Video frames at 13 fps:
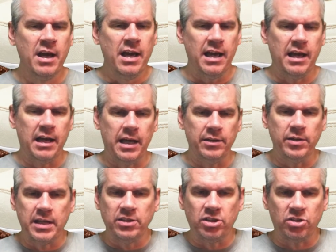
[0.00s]
And
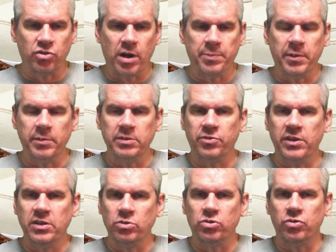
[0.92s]
then just wrapping up this
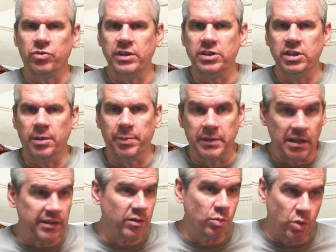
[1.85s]
video, so finishing up
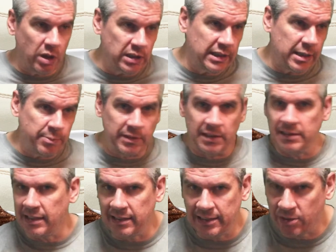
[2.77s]
another one, keeping the
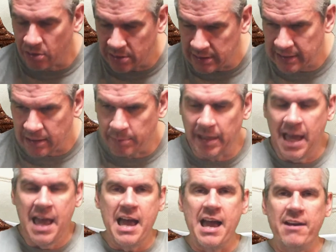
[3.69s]
daily content coming
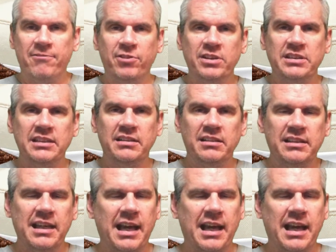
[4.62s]
every single day.